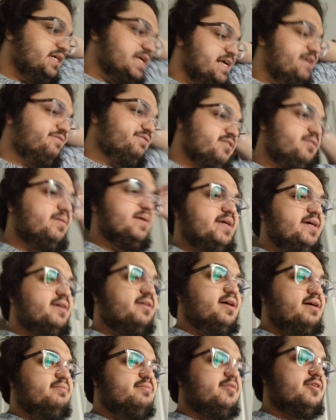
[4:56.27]
He threw me a
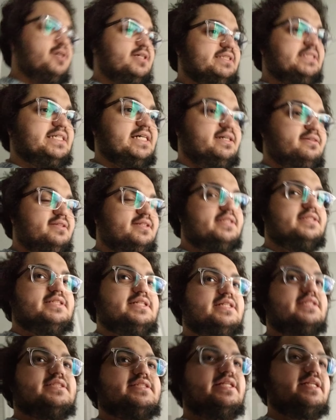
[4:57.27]
lot more down the
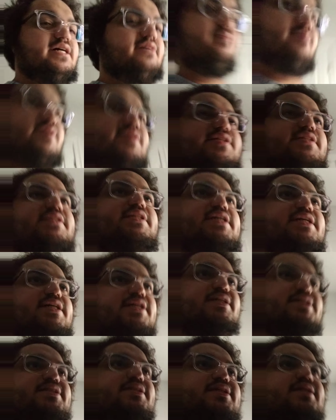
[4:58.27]
stairs than up the
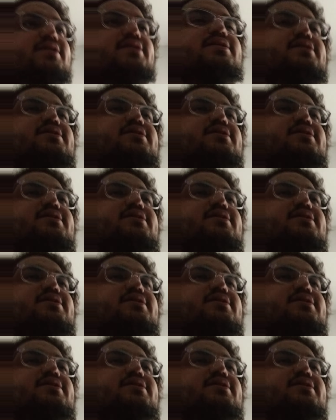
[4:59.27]
stairs.